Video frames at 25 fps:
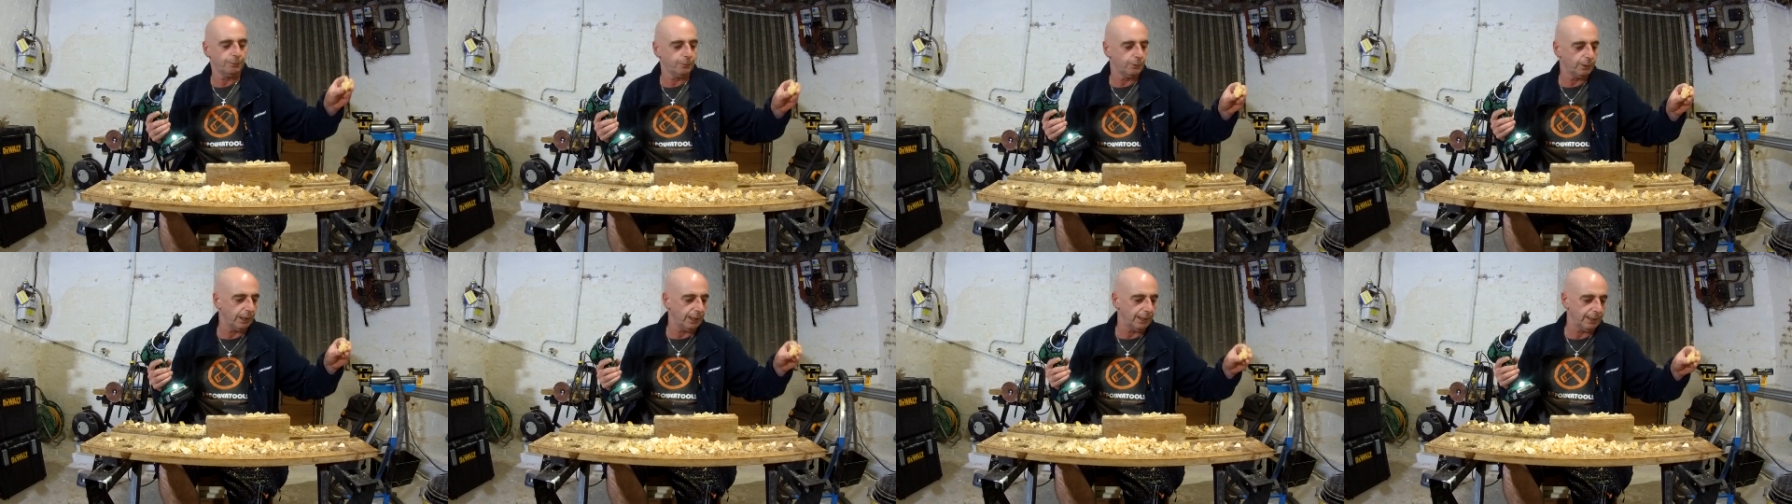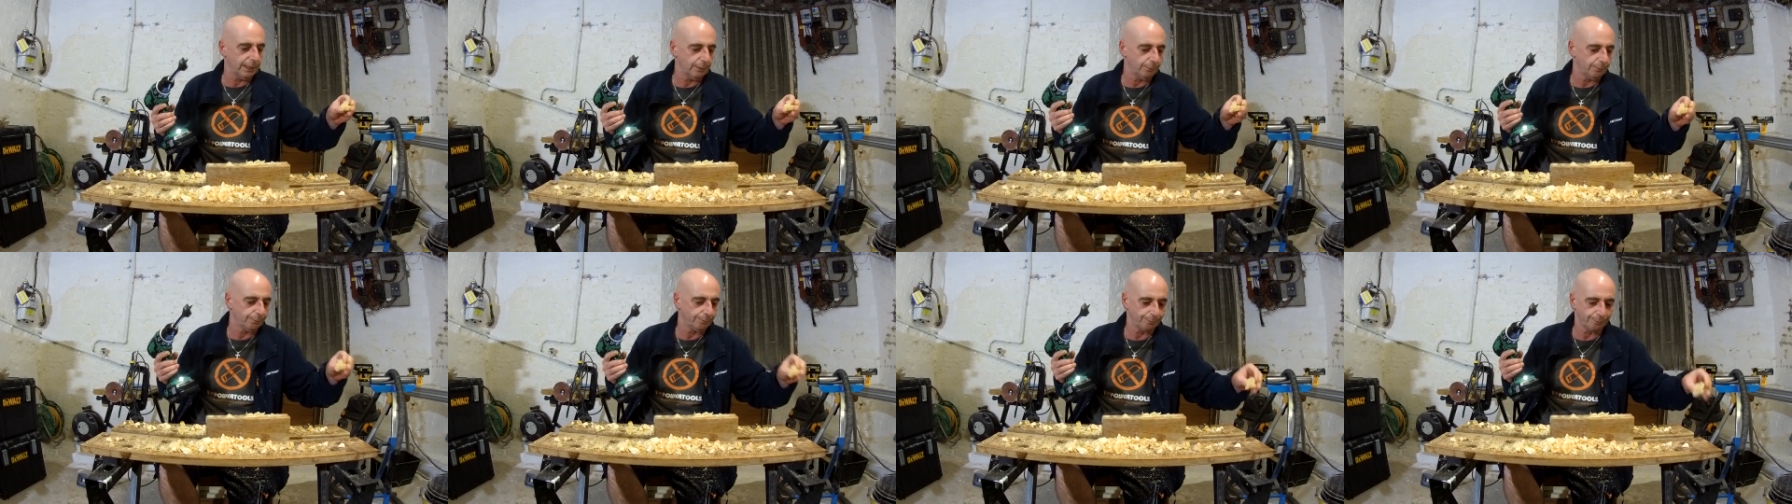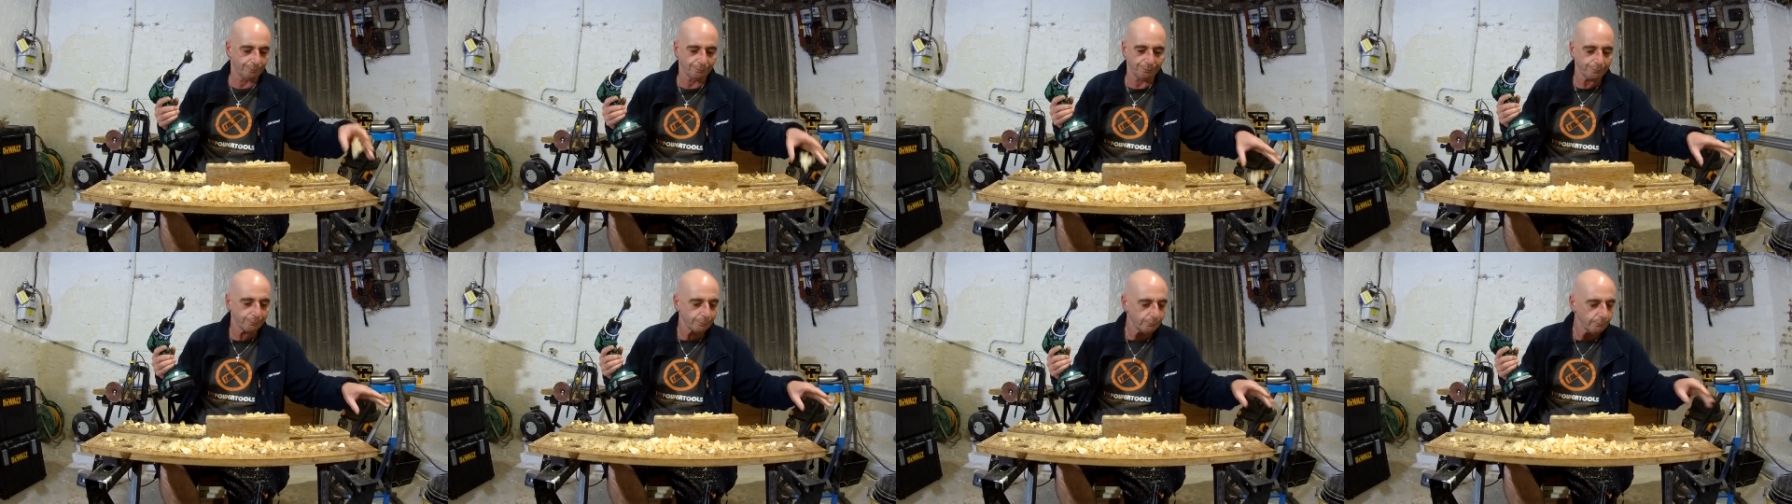Right then,
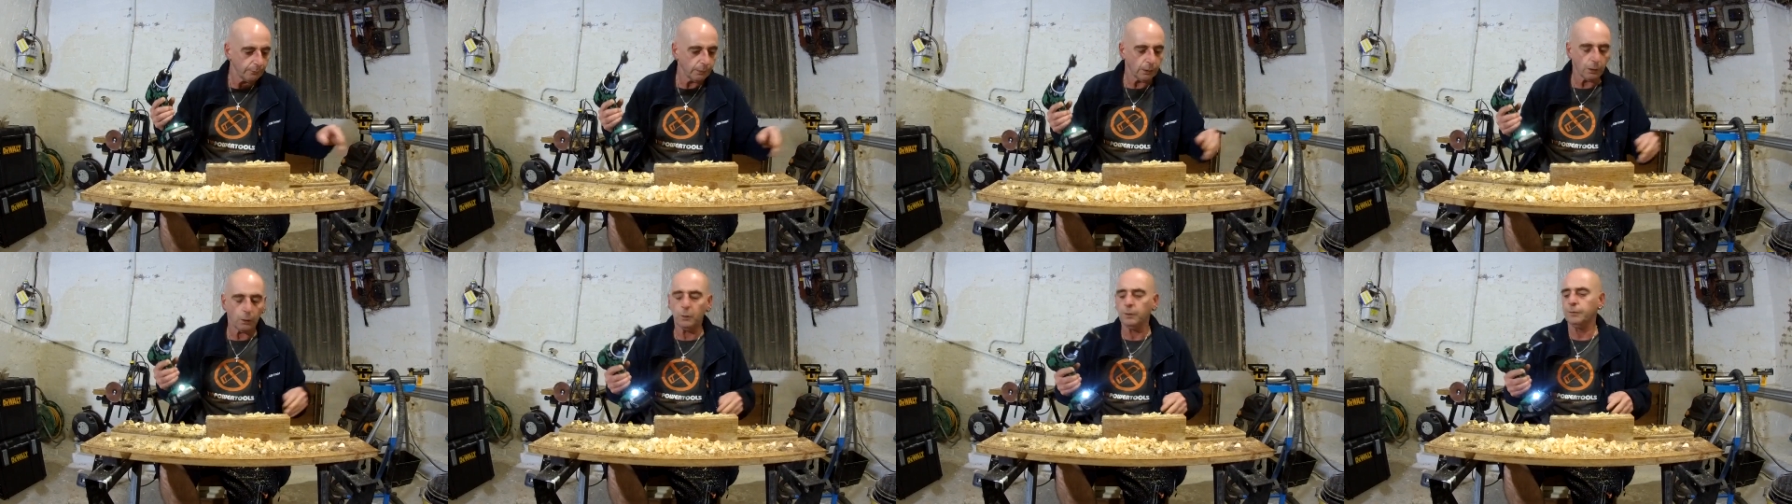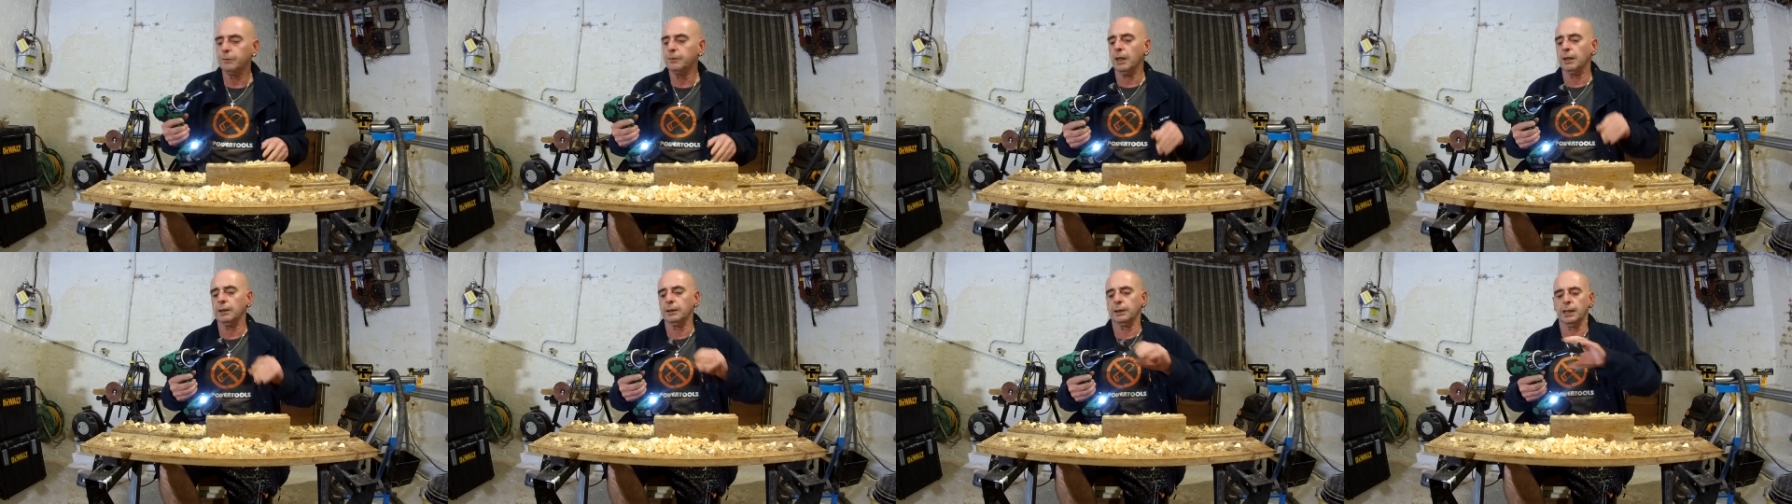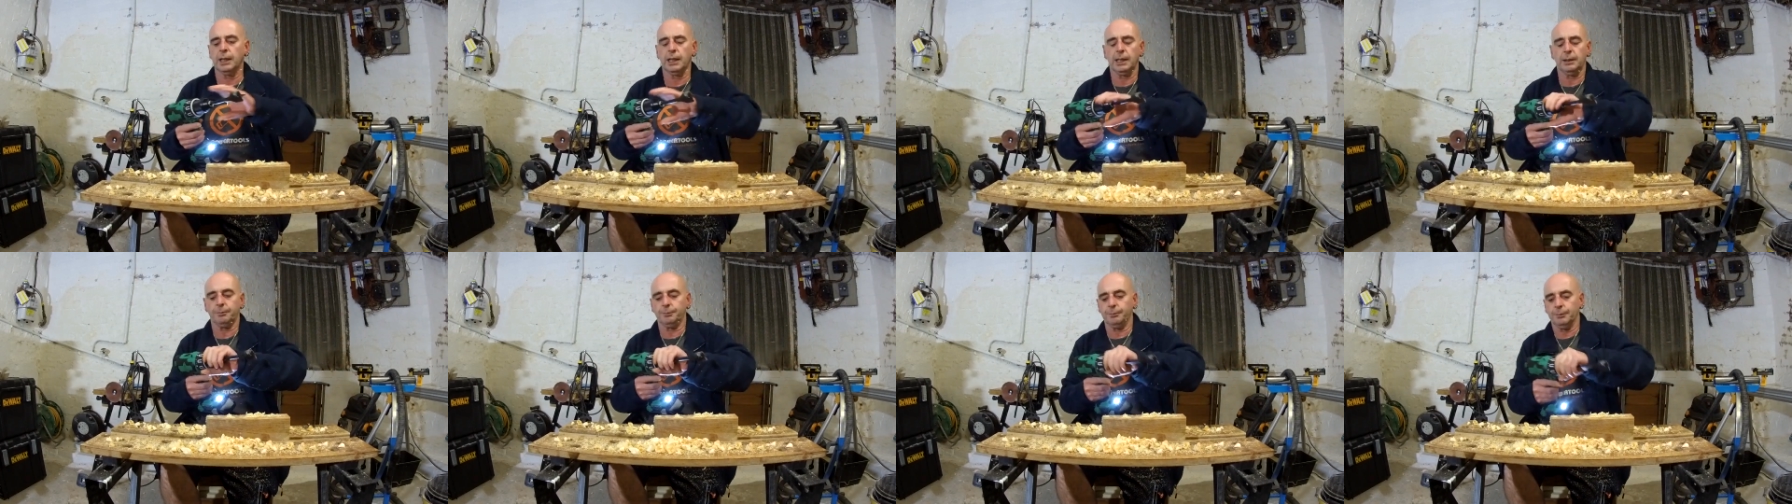we've done
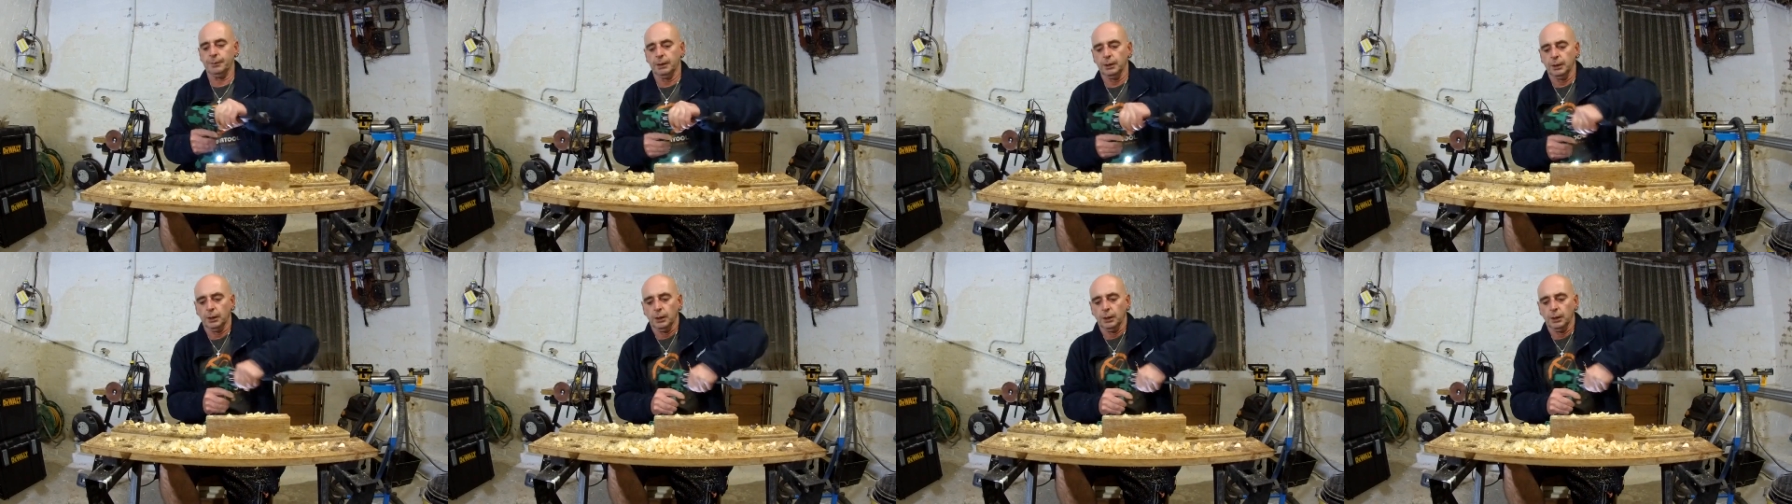that.